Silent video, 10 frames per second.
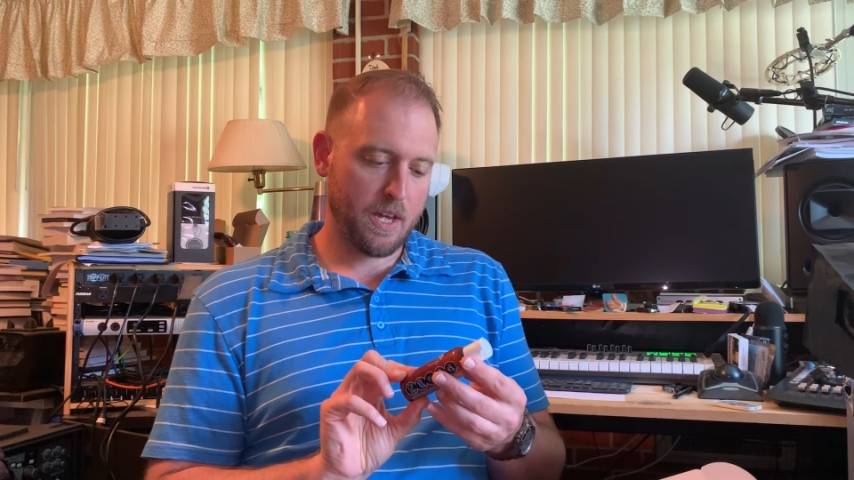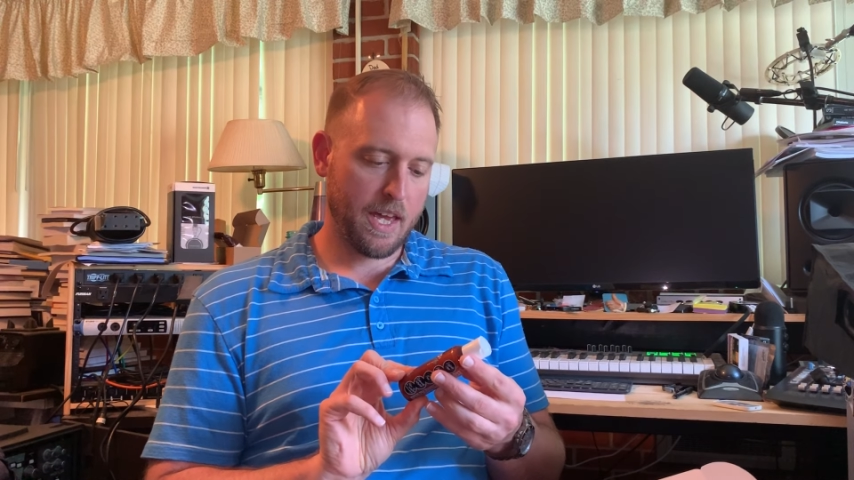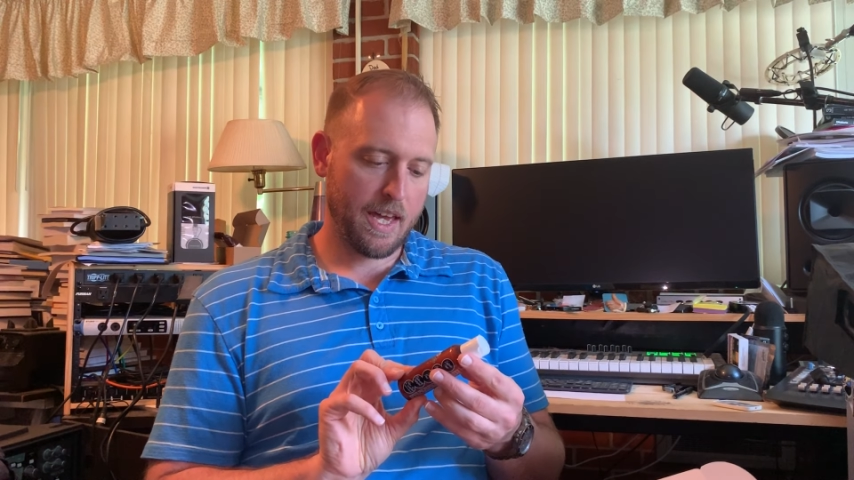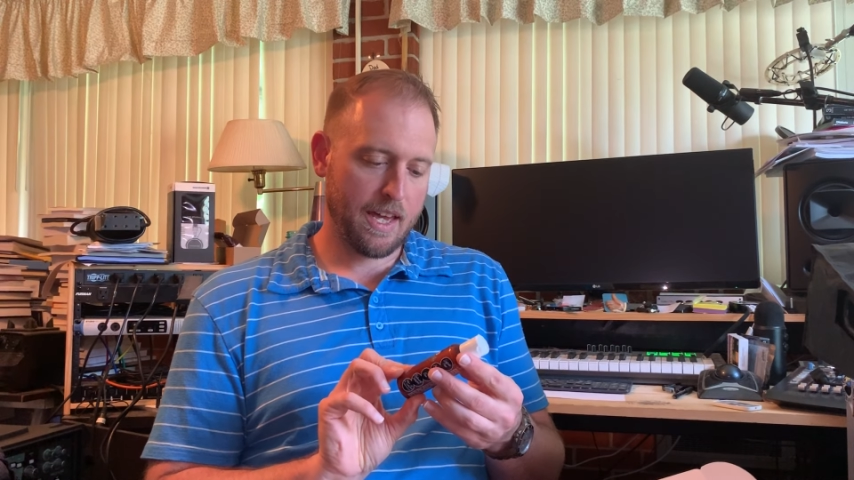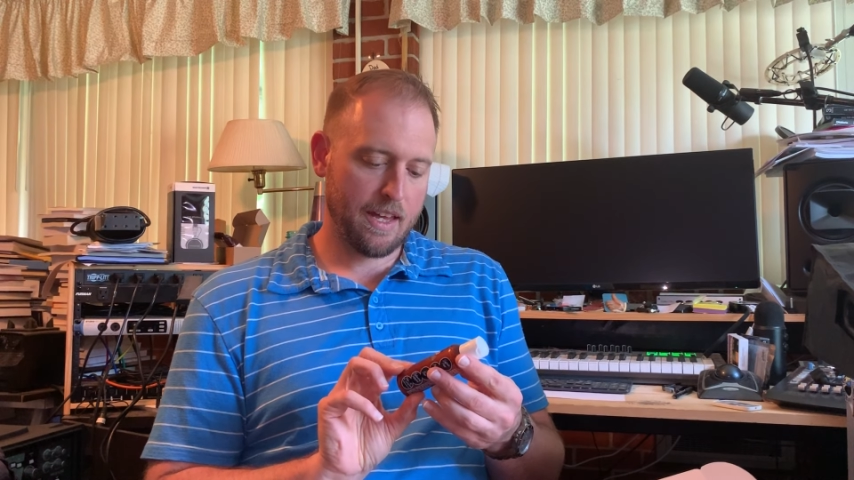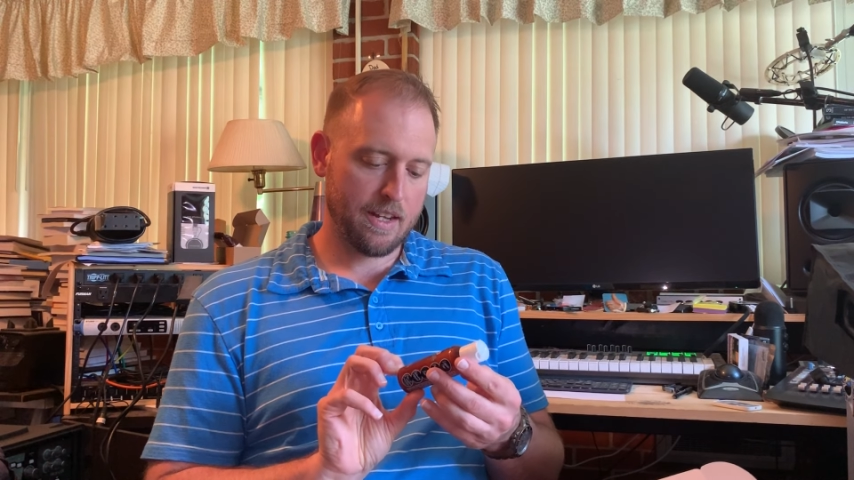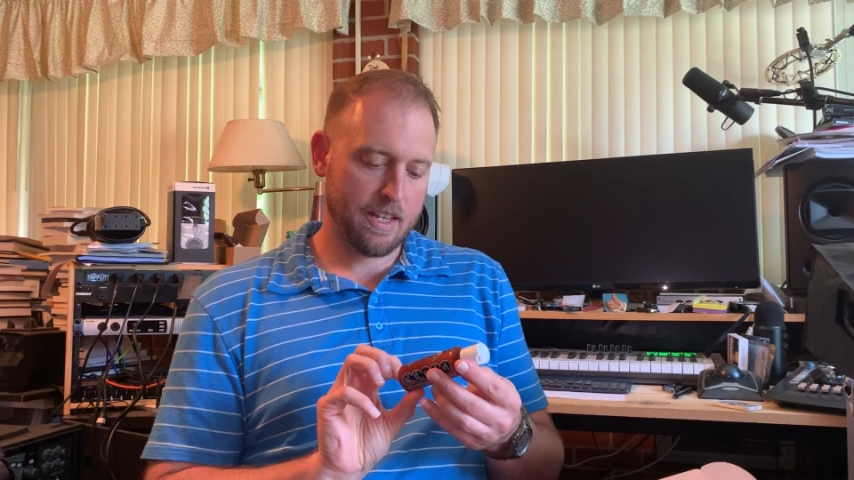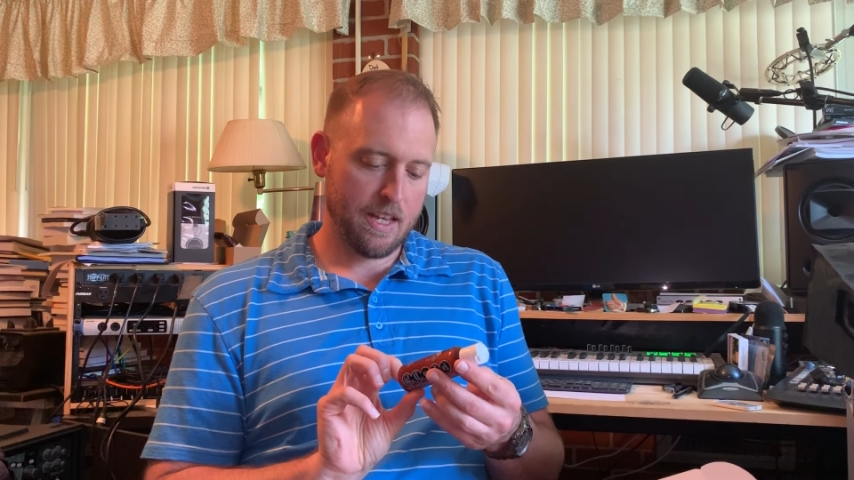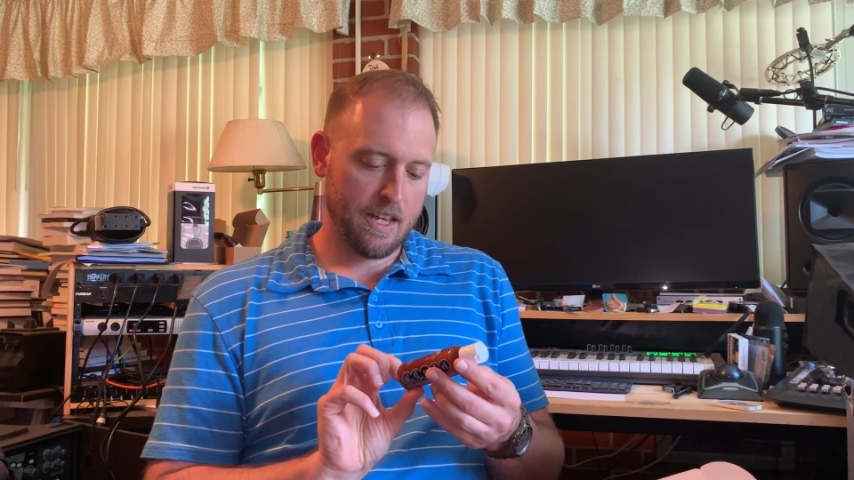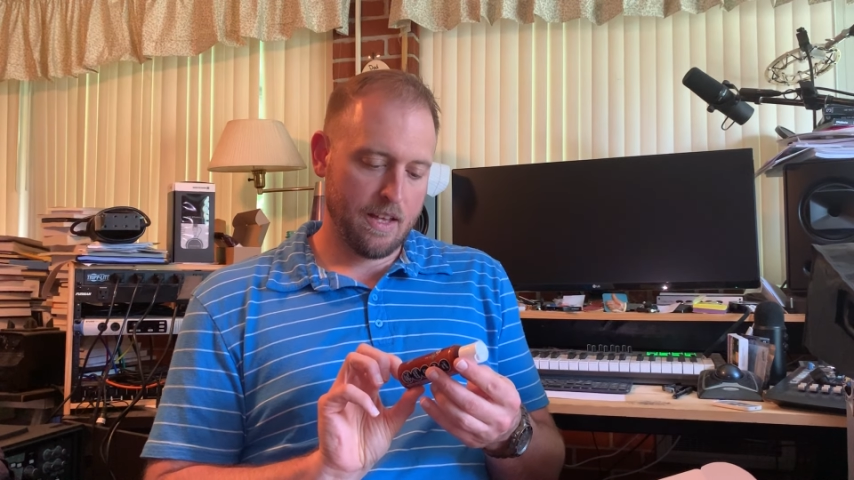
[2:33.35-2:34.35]
had
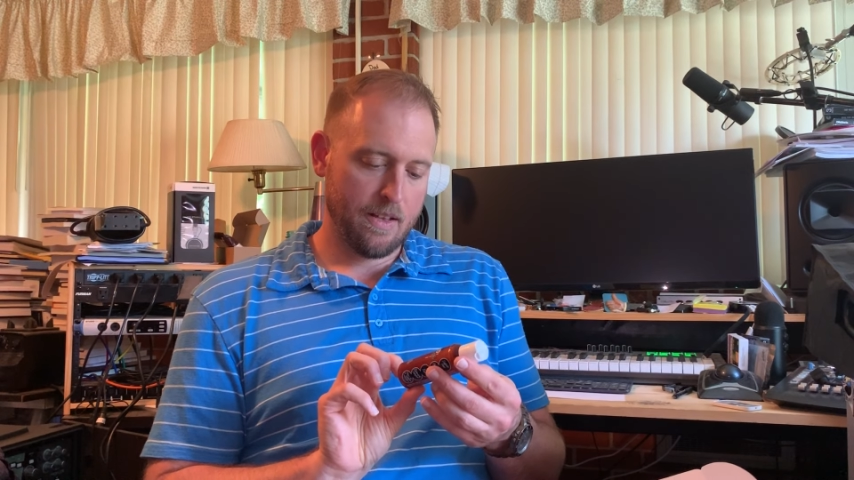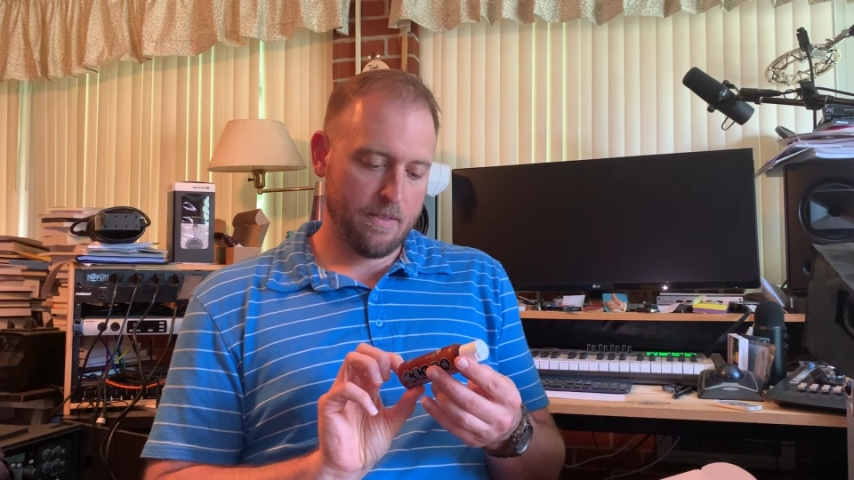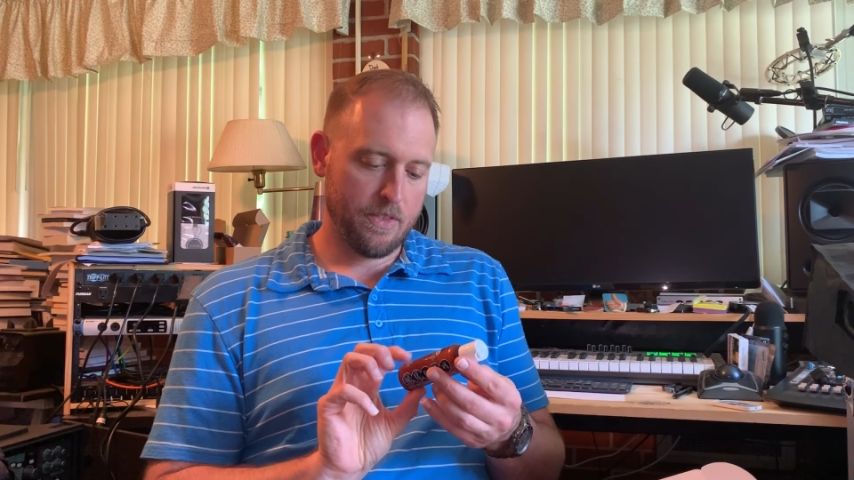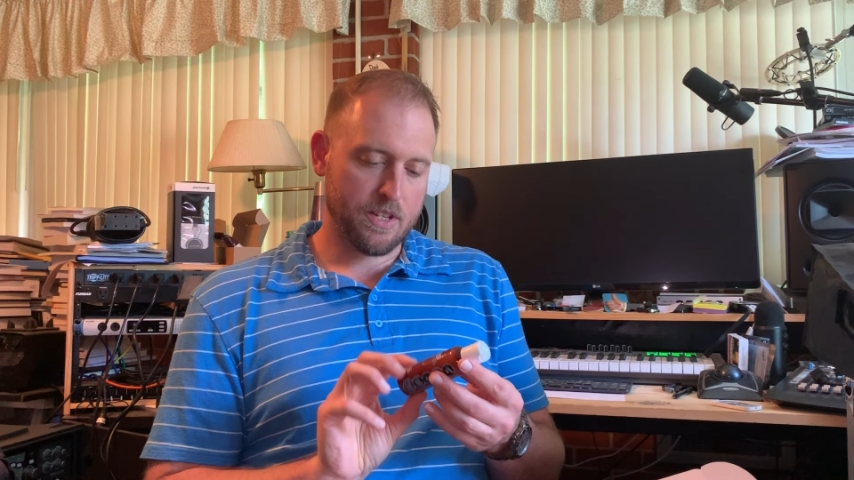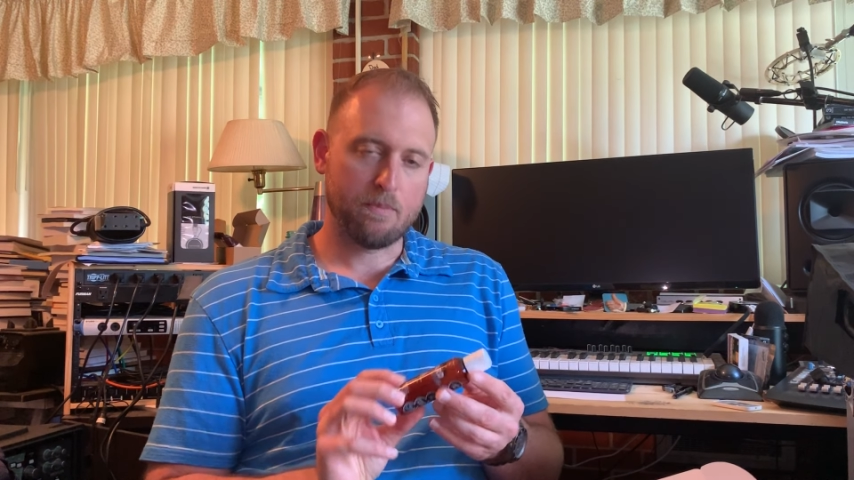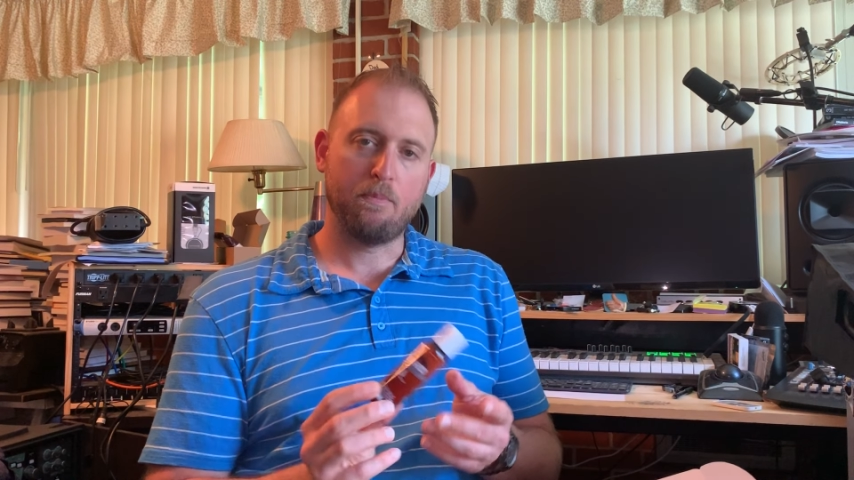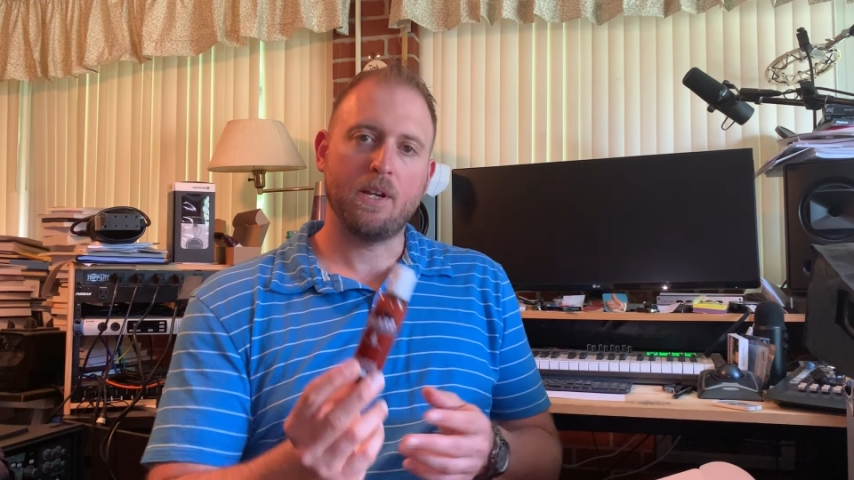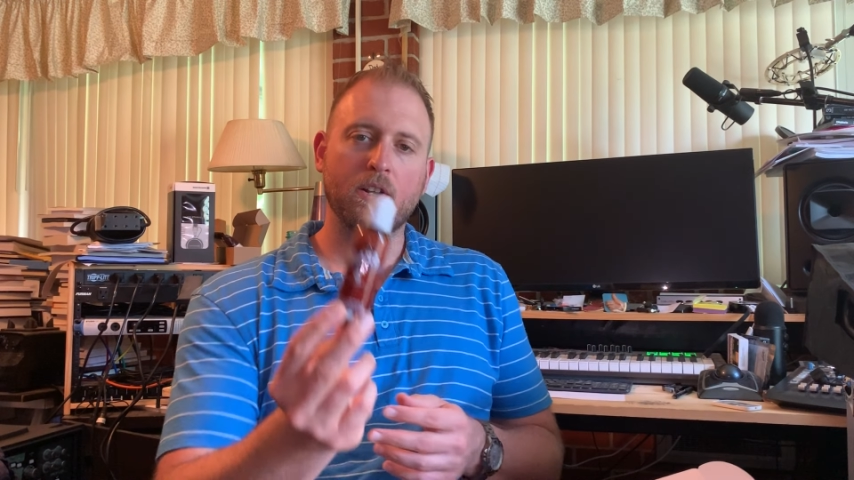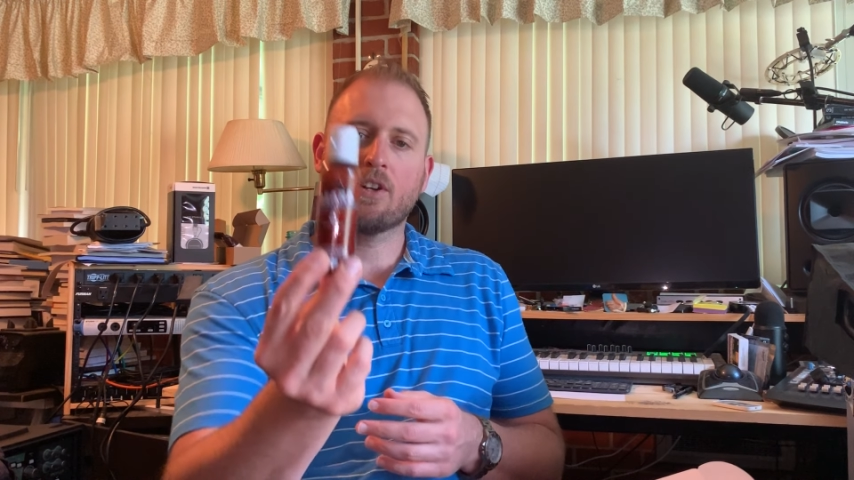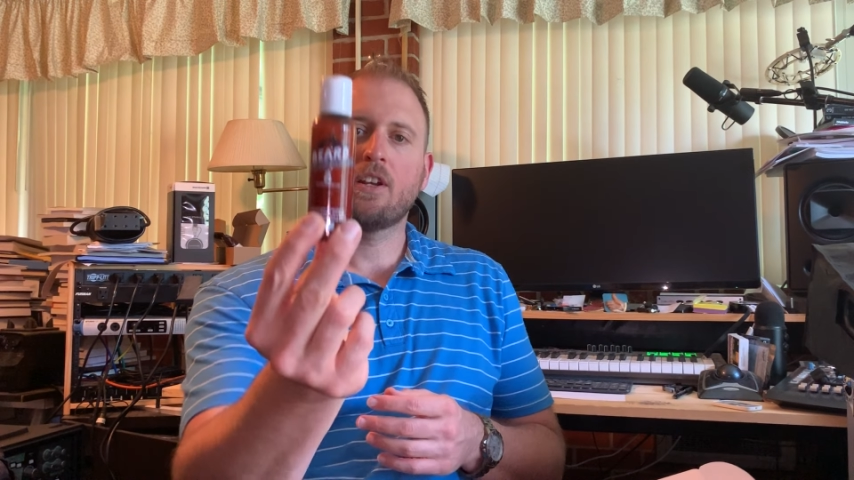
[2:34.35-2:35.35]
this
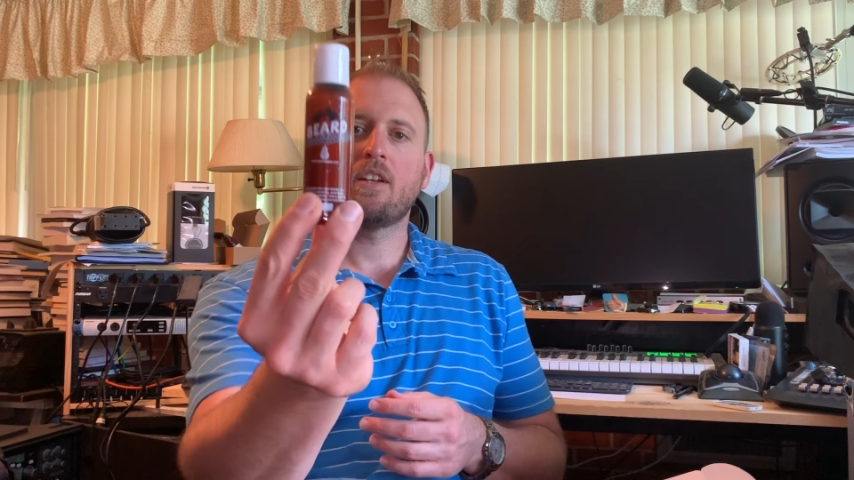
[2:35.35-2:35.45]
beard